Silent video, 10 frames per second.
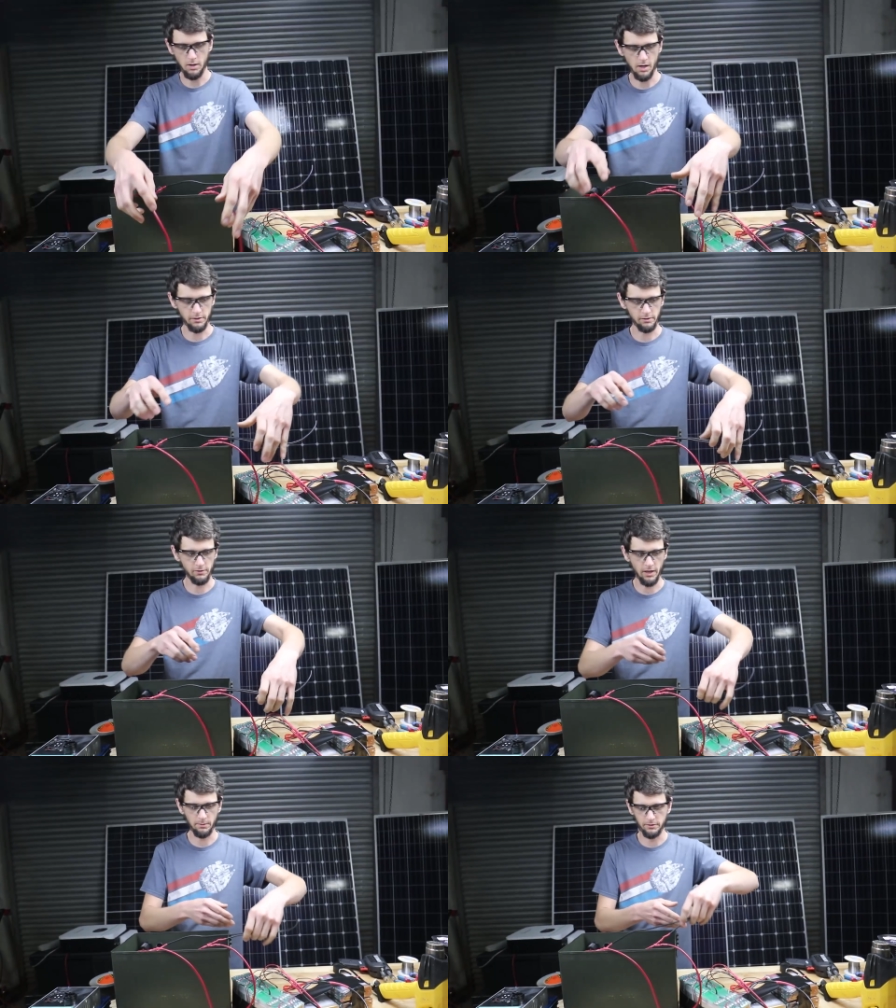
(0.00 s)
Positive
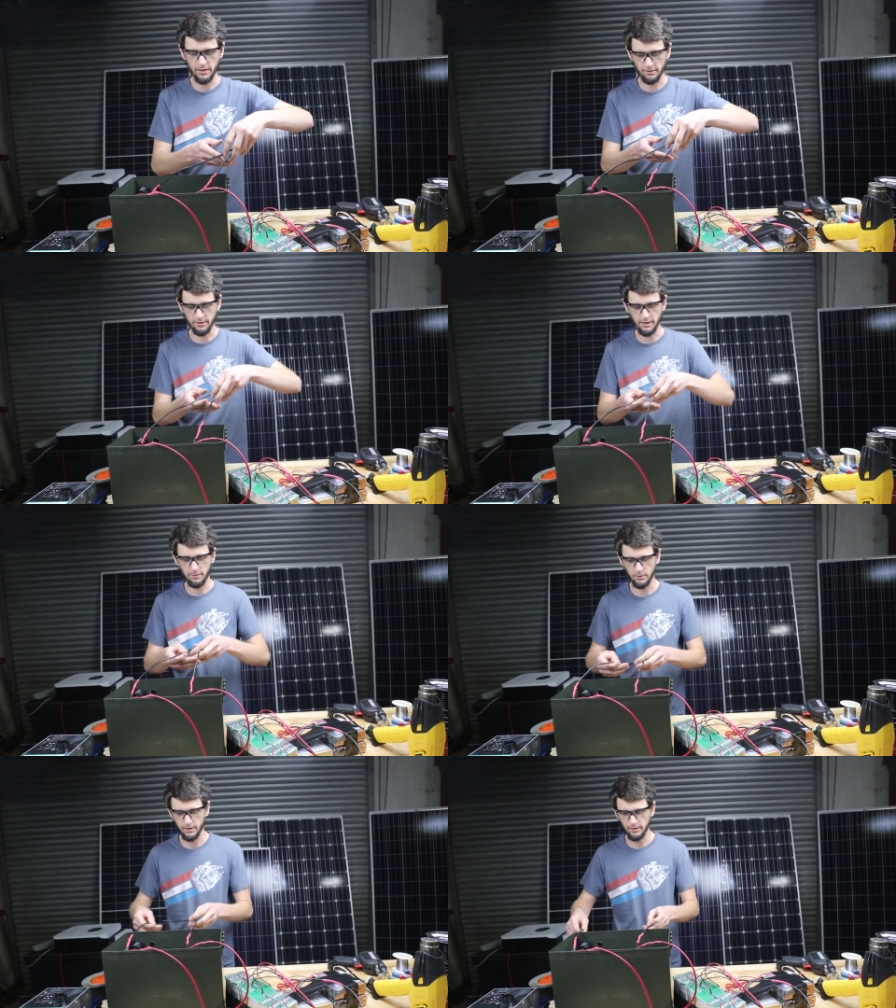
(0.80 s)
cables out
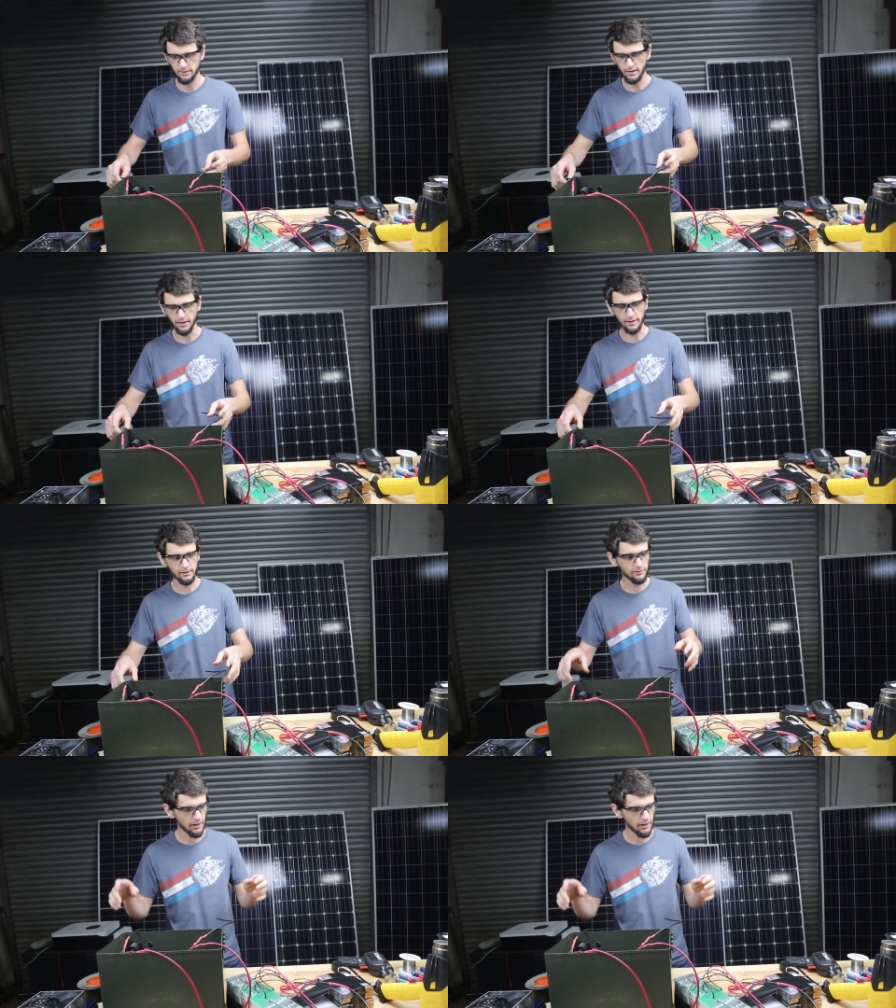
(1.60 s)
that way, negative